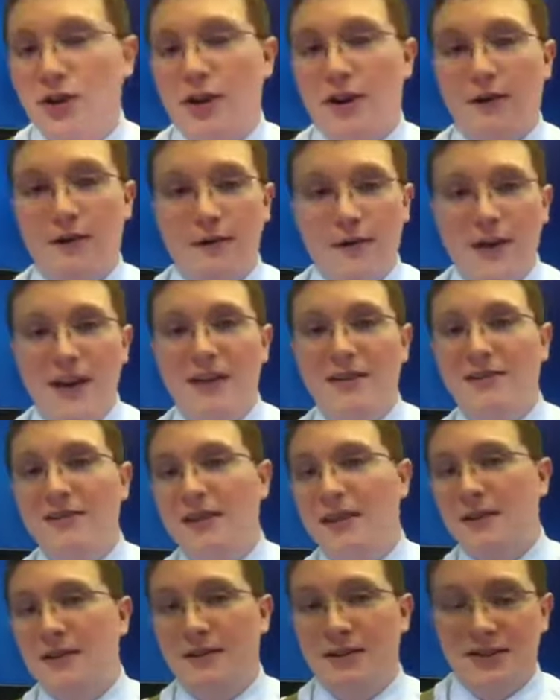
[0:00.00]
5th
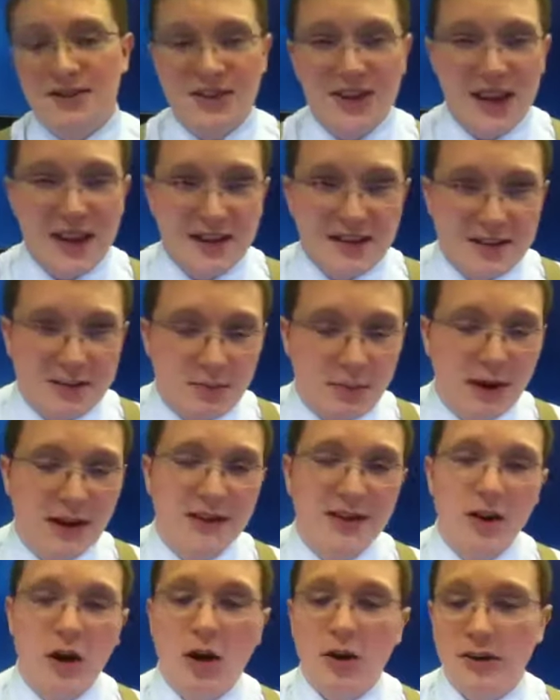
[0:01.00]
and 6th,
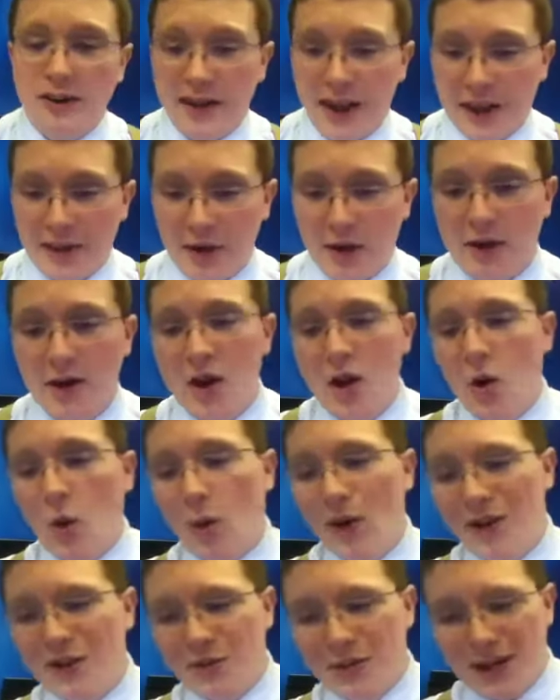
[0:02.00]
but altogether,
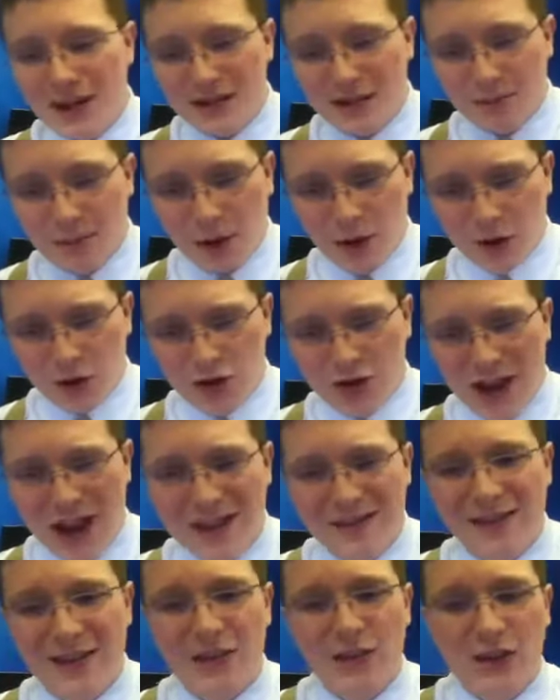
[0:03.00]
once we get to March
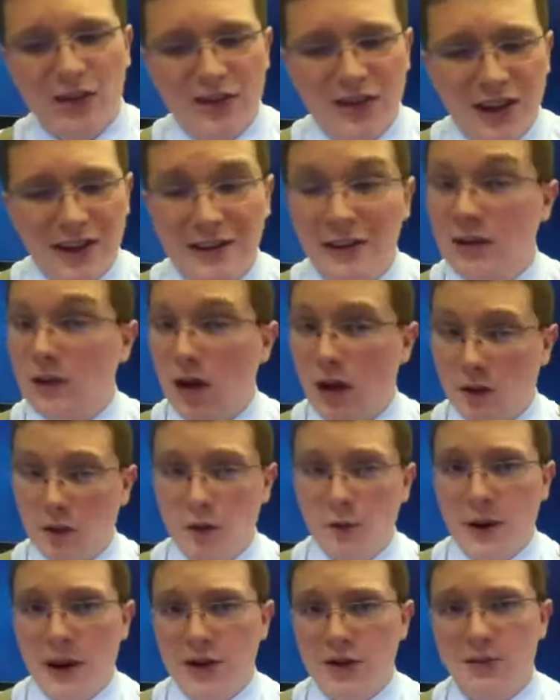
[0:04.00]
10th, it looks like the
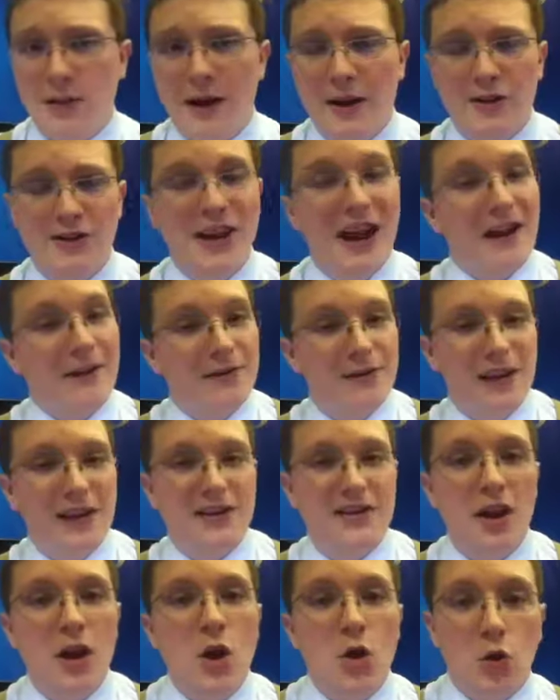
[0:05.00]
longer range models have
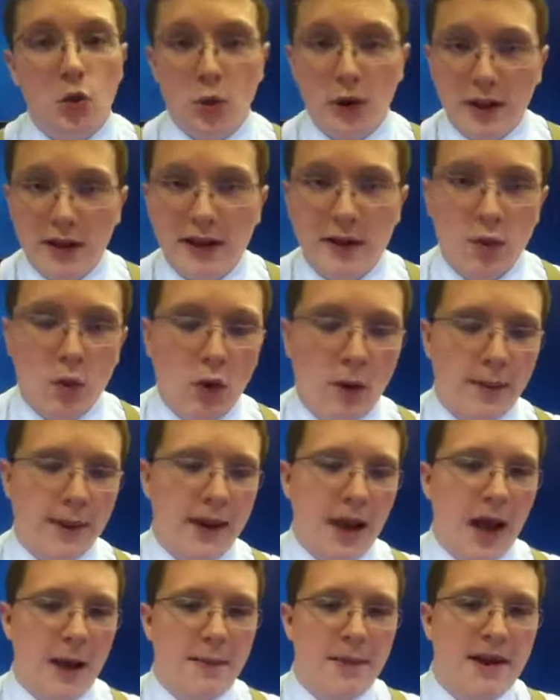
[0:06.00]
things really
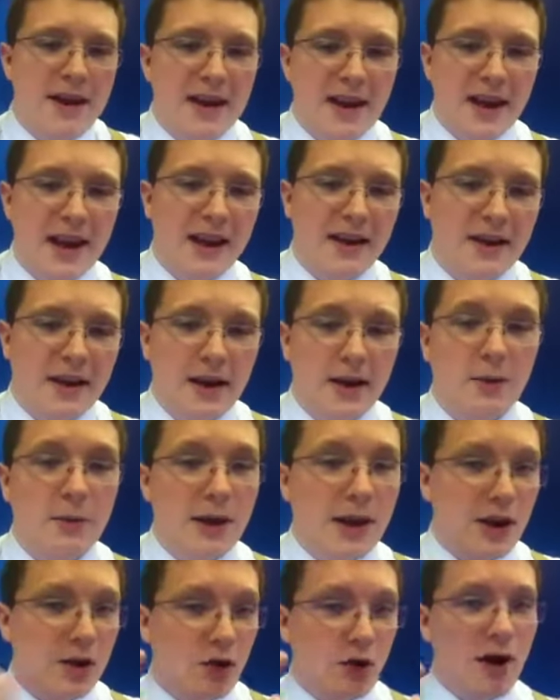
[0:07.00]
warming up, and
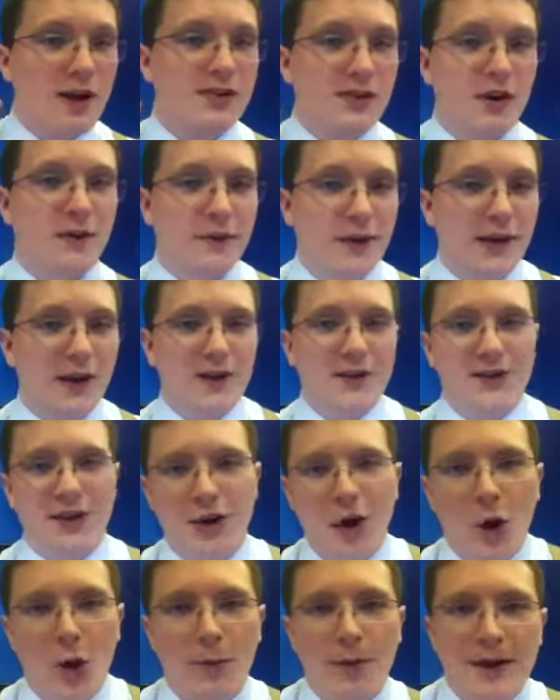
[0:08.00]
we can cross our fingers
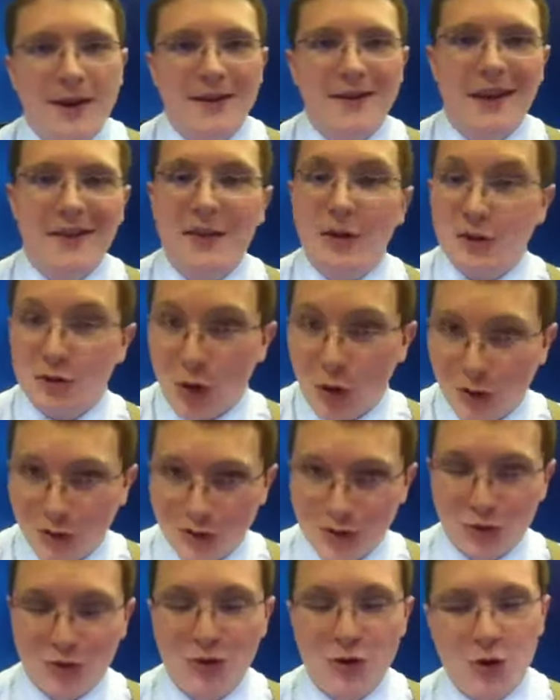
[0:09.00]
and hope that those hold
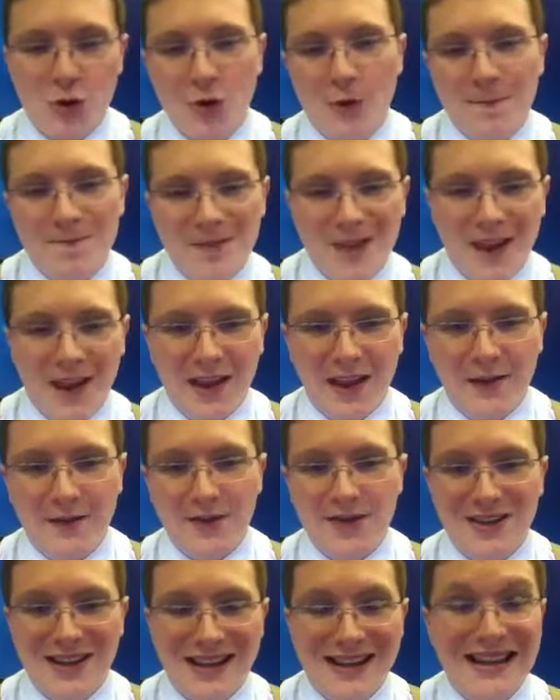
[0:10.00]
true and give
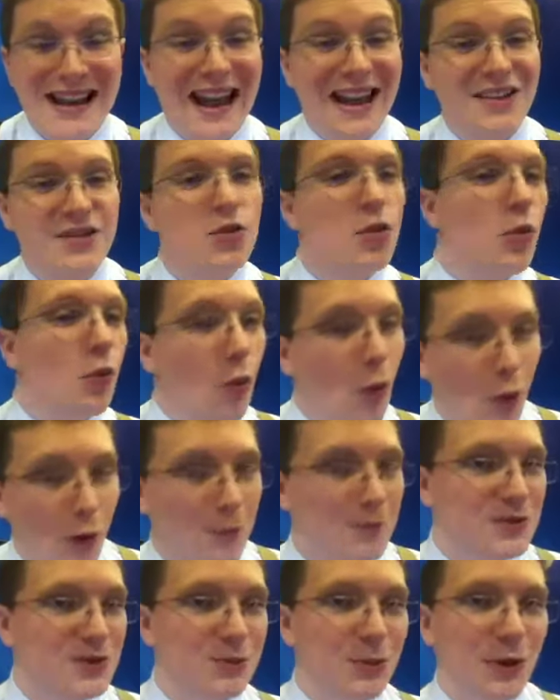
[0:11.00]
us the nice,
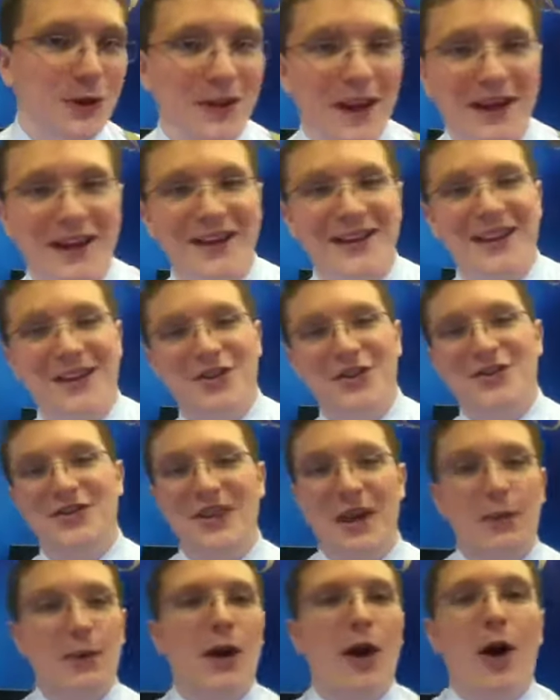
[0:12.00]
warm, spring-like conditions
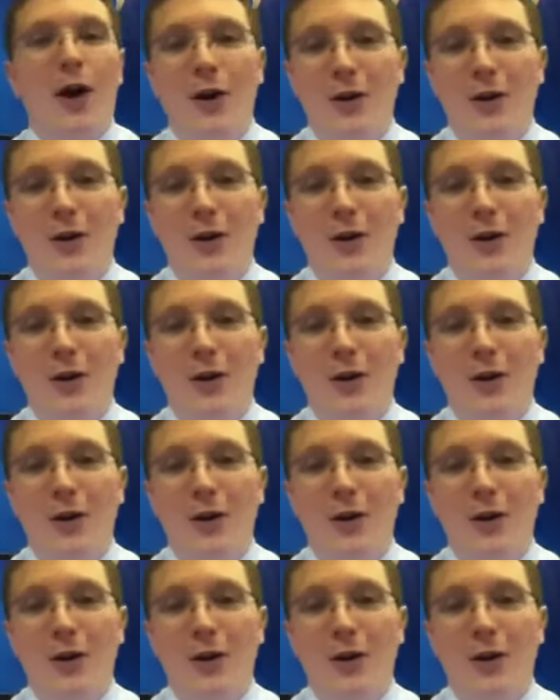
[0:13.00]
that we